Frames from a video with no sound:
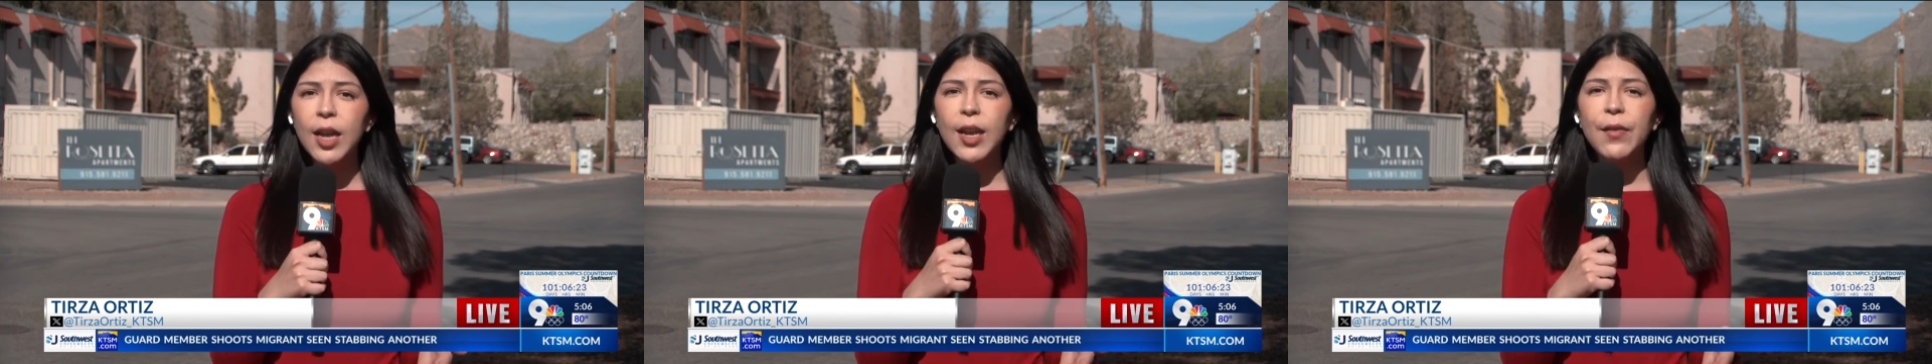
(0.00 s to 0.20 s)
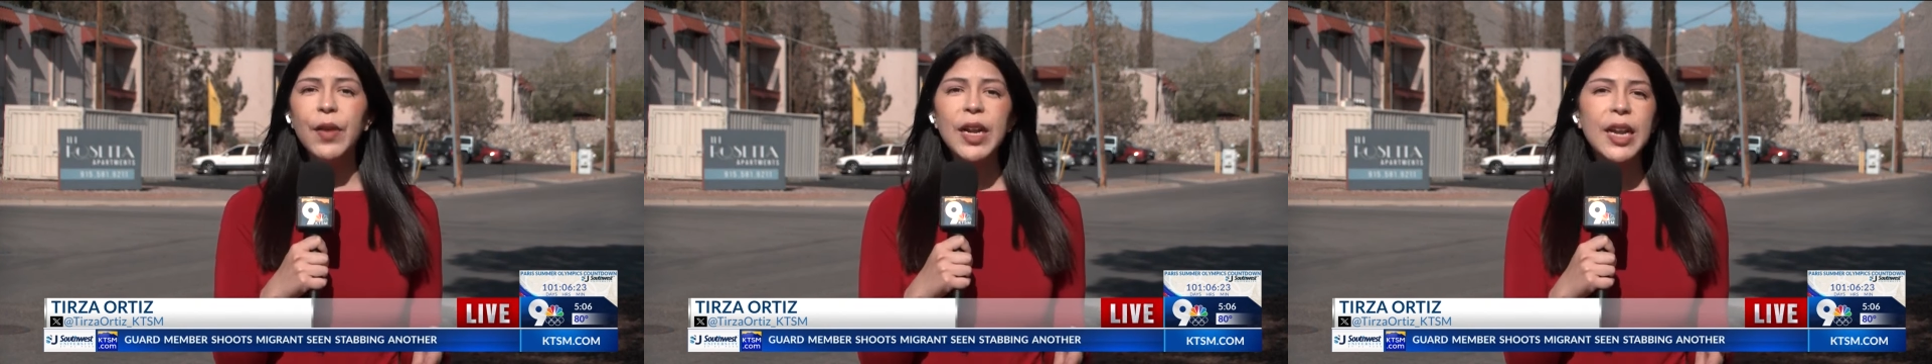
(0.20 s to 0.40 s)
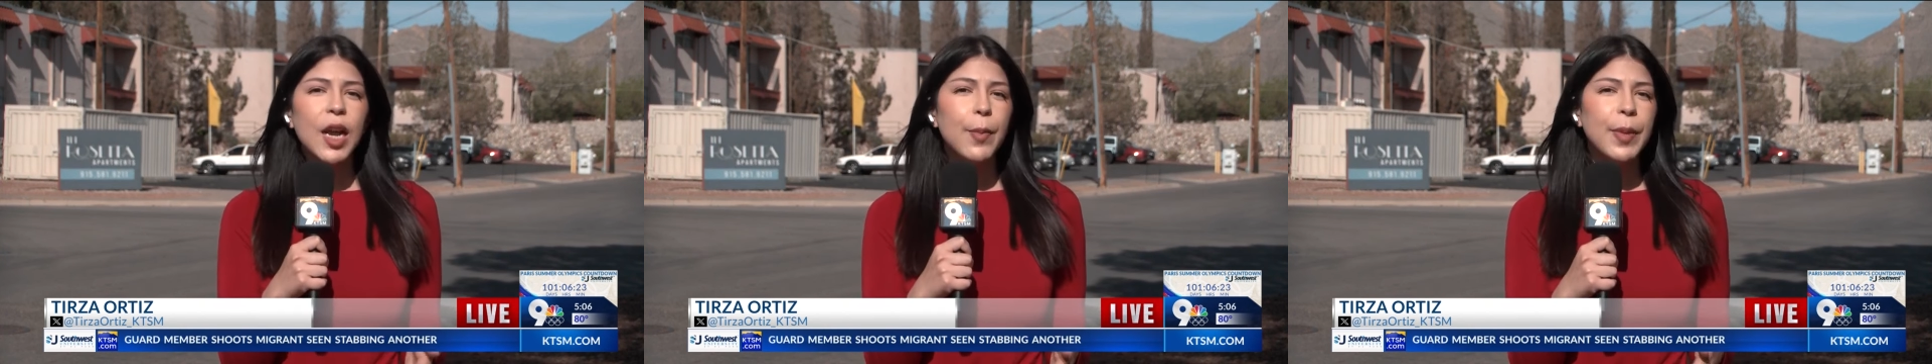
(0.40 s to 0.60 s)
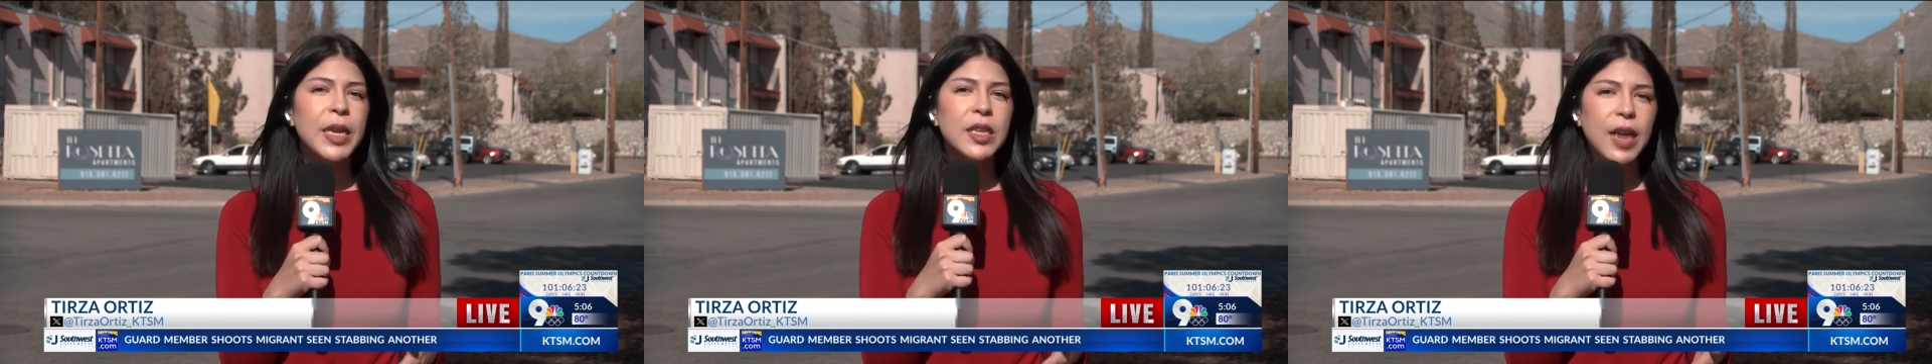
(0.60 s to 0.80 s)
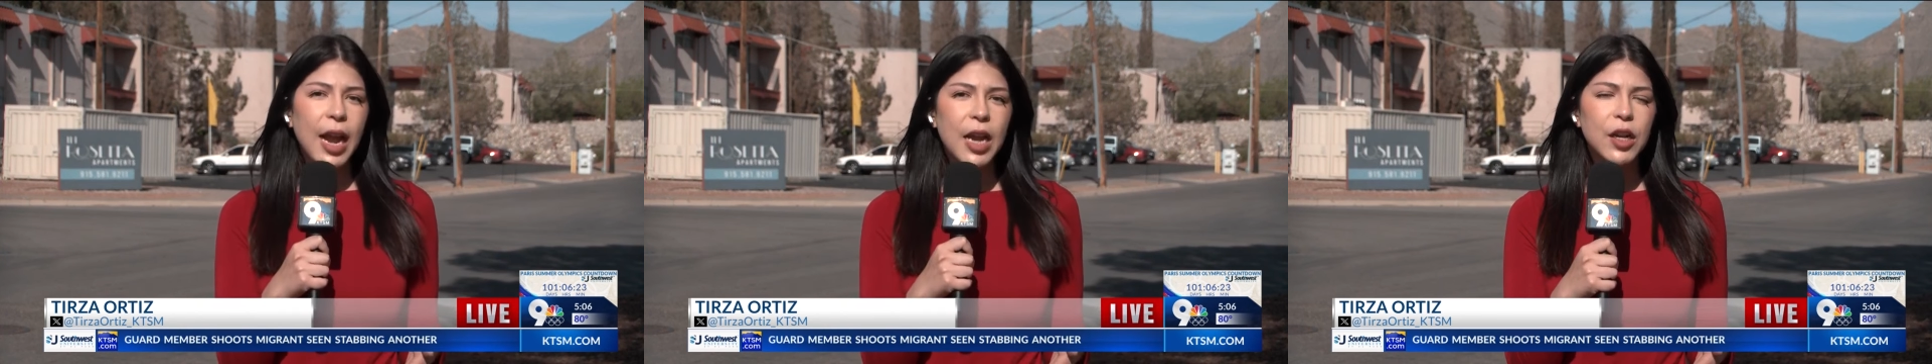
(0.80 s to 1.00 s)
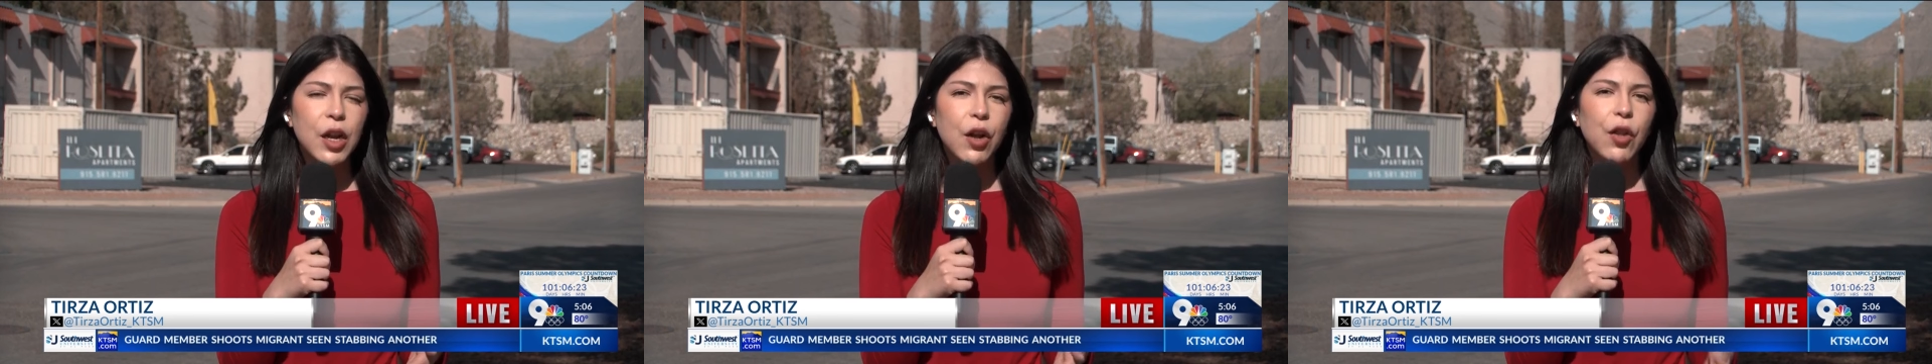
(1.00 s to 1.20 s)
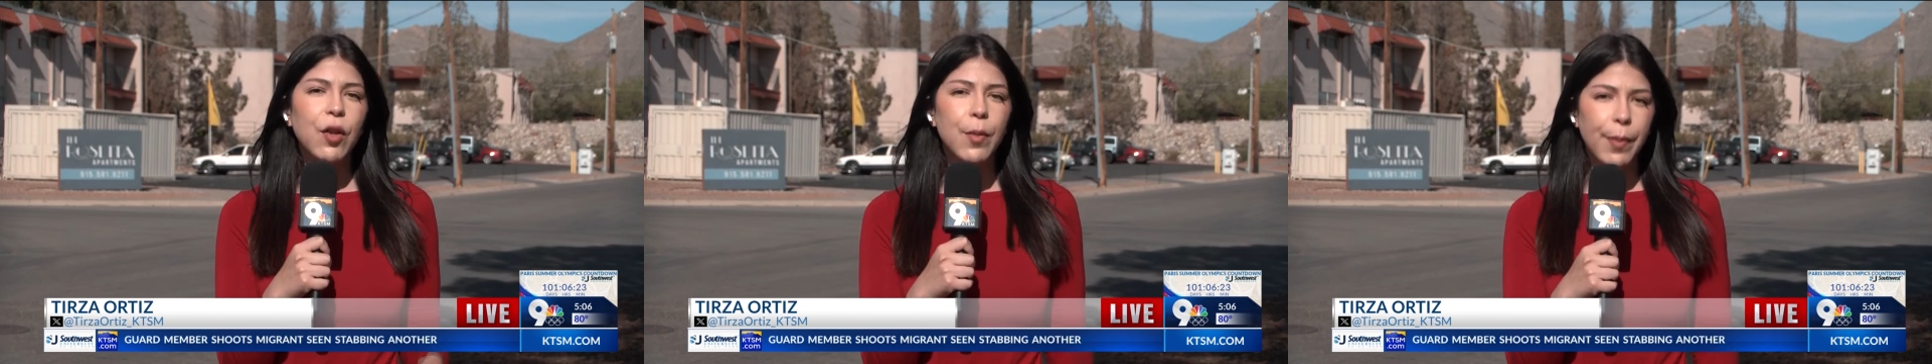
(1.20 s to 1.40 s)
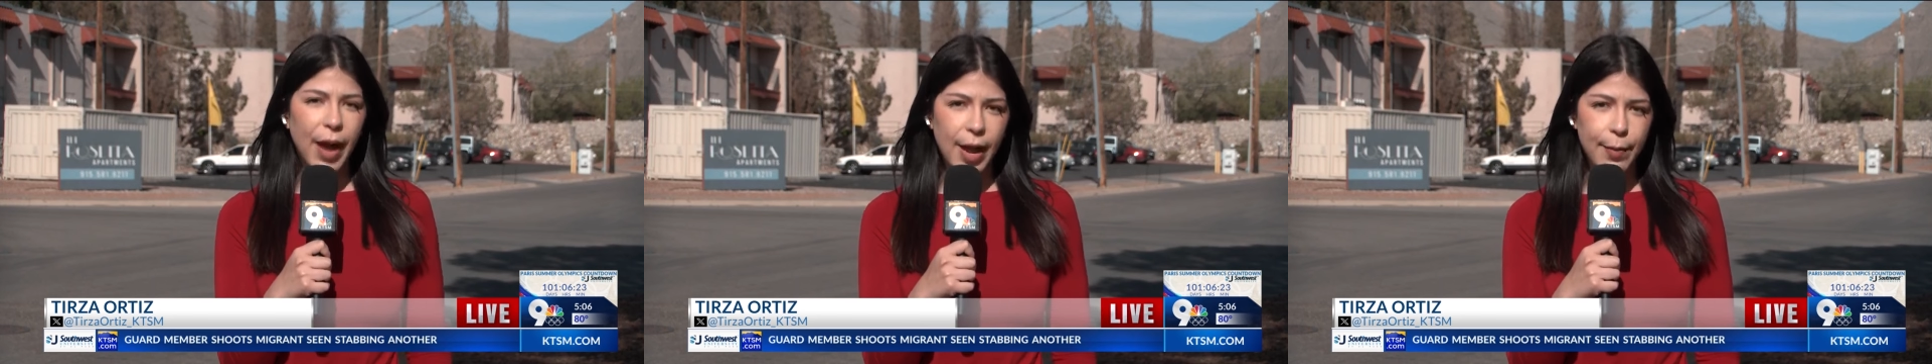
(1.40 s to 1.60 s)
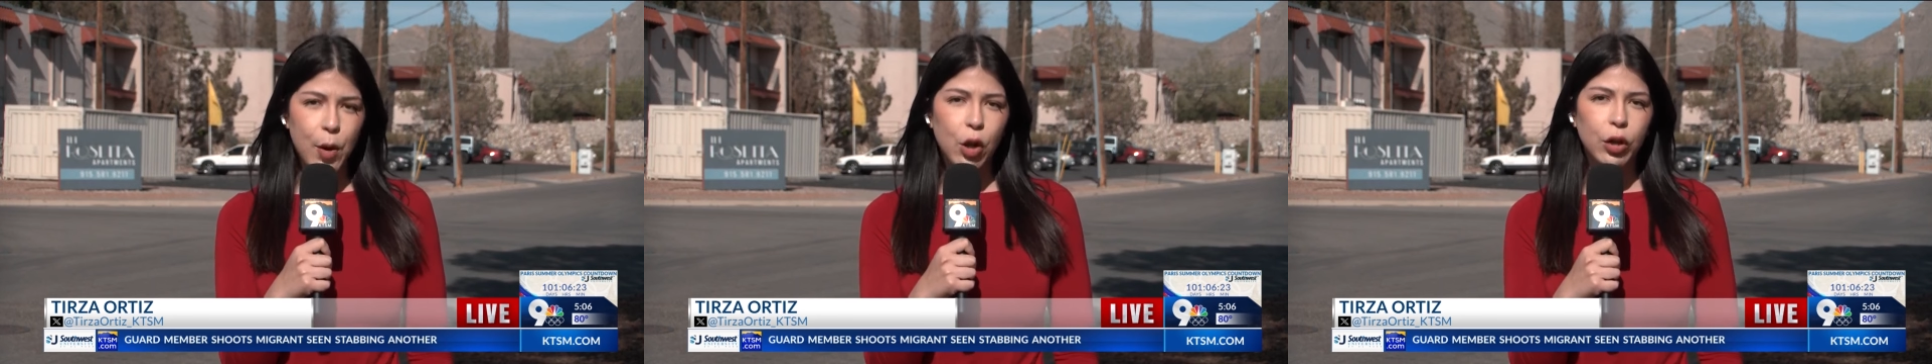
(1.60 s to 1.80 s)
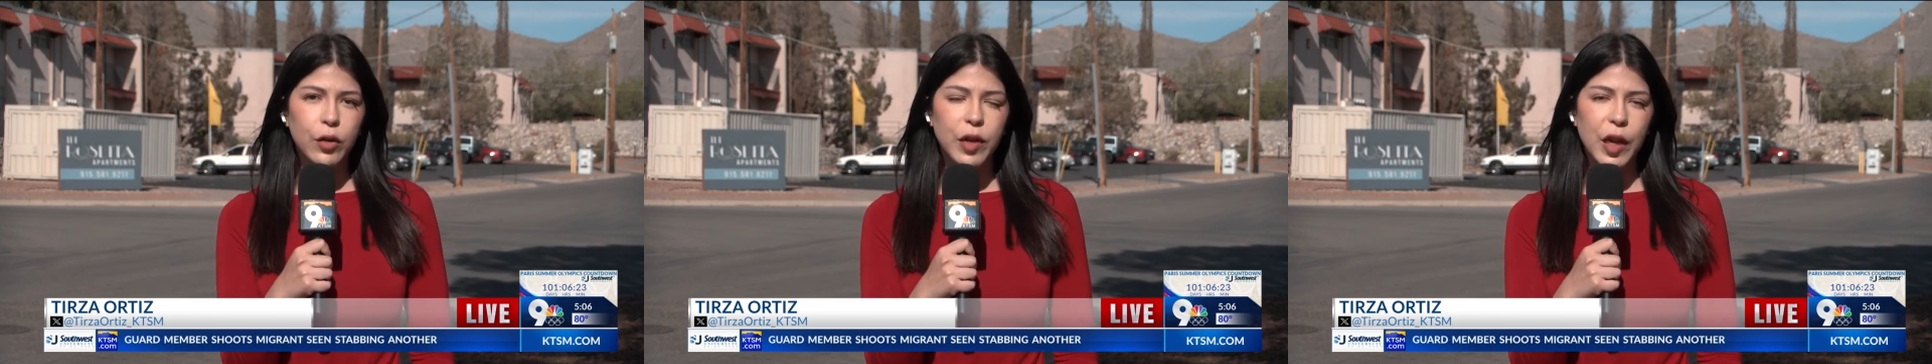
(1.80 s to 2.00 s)
given he had been diagnosed with
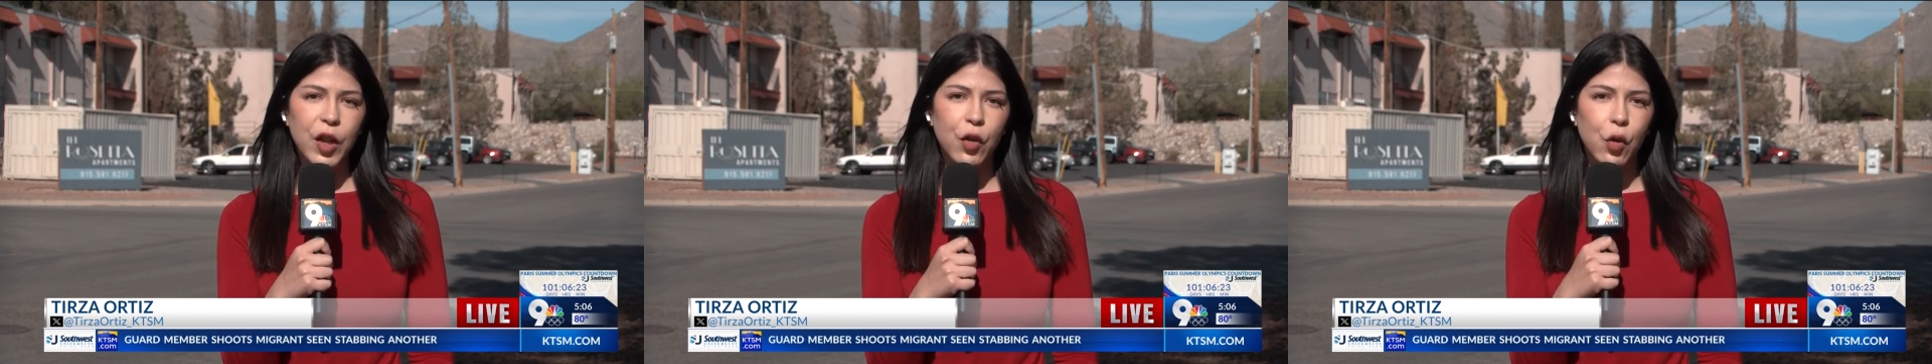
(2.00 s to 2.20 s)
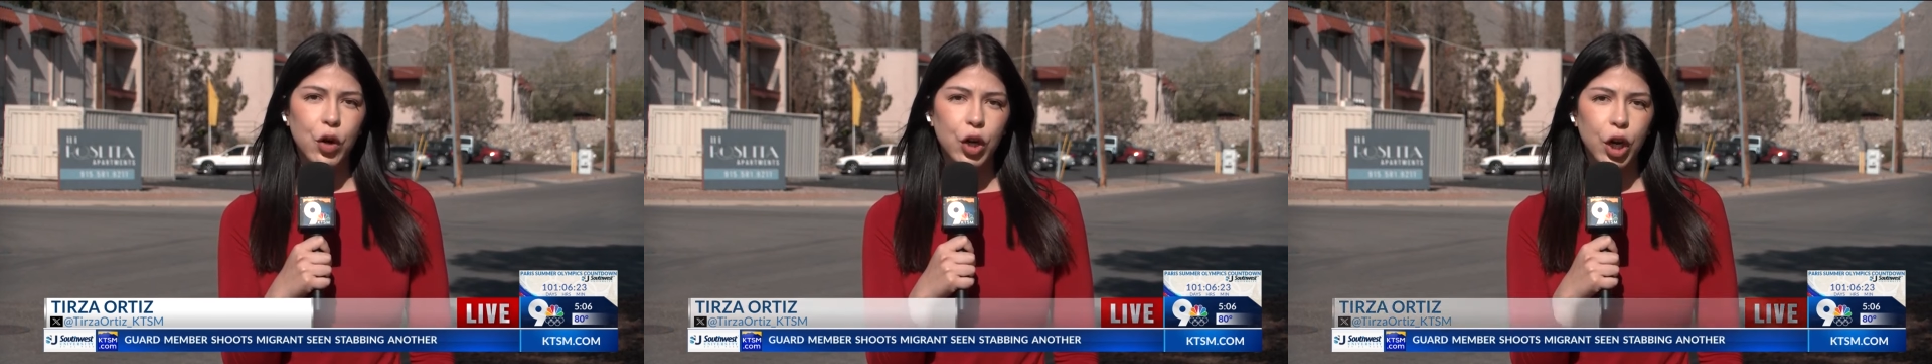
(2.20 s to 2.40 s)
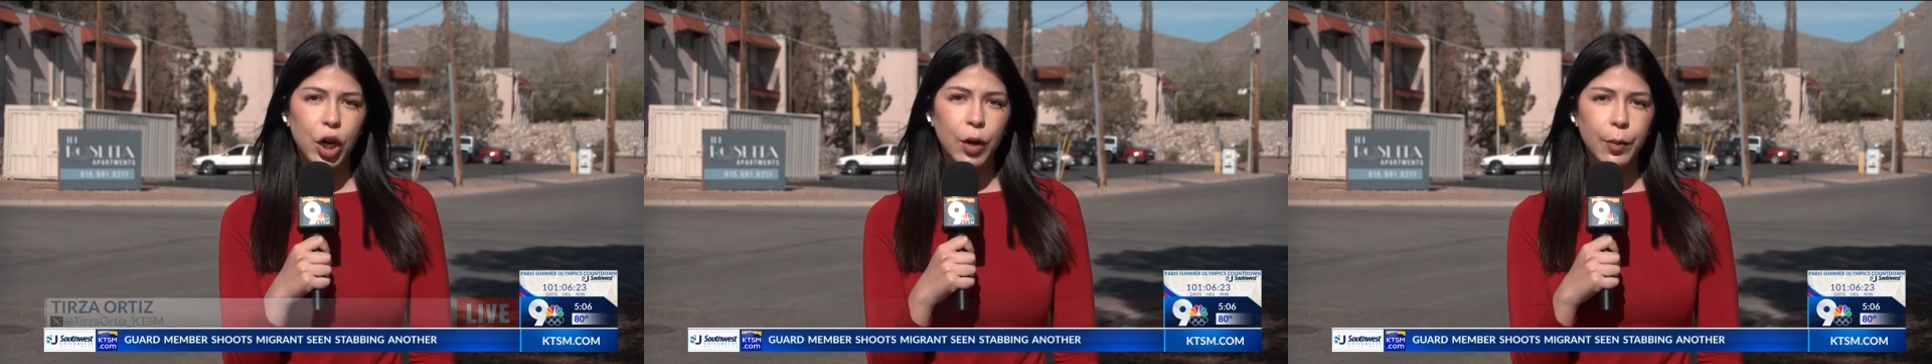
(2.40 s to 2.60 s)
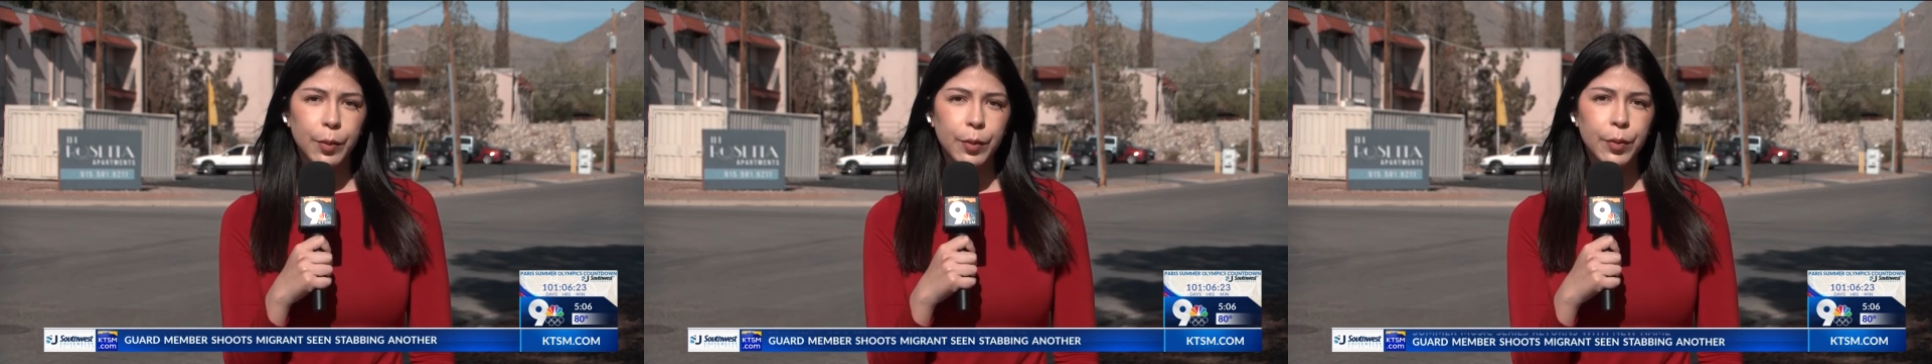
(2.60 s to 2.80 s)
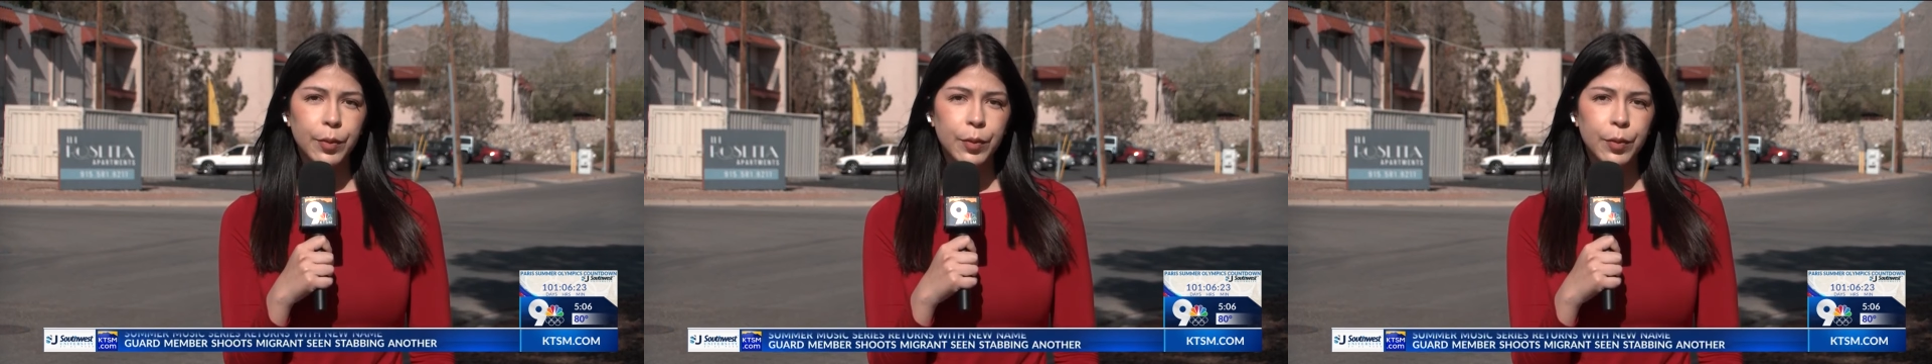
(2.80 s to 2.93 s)
bipolar disorder